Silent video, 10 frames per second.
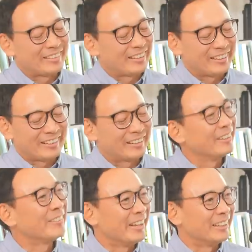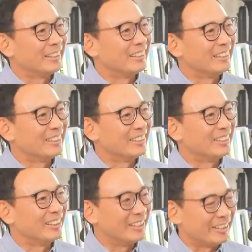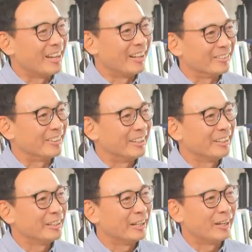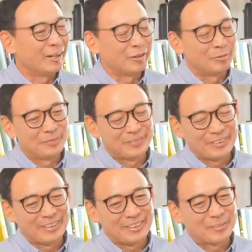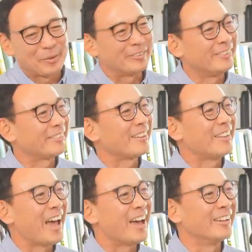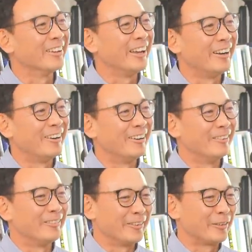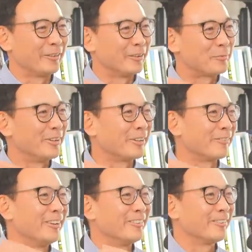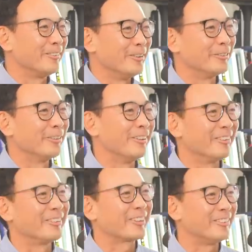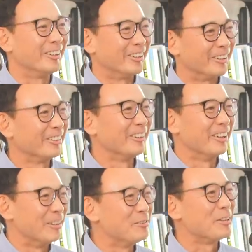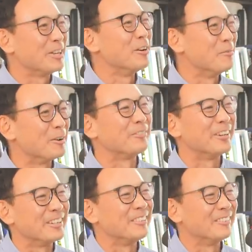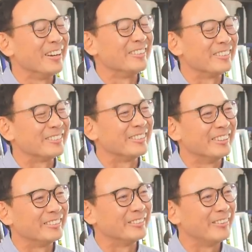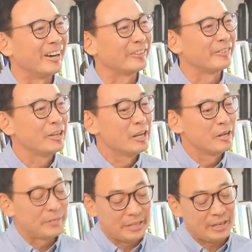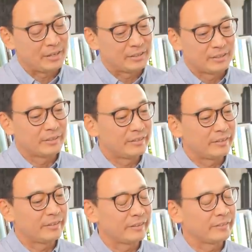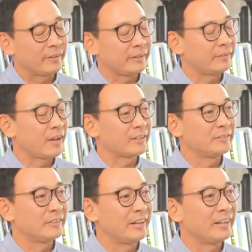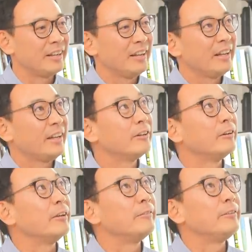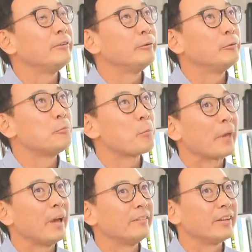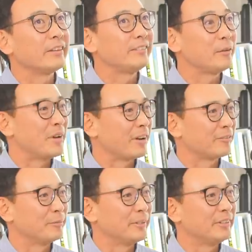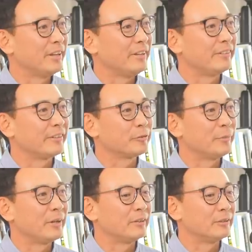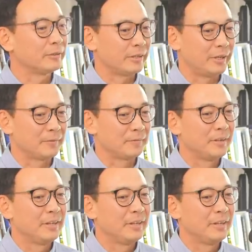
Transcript: that. I, I love that analogy. Um, especially it's got the added layer of this the sprinting races are usually the sexier yeah, uh, you yeah, know more yeah, fun races to to watch but yeah no that's that's exactly right you know if you kind of take a step back from it and you think about okay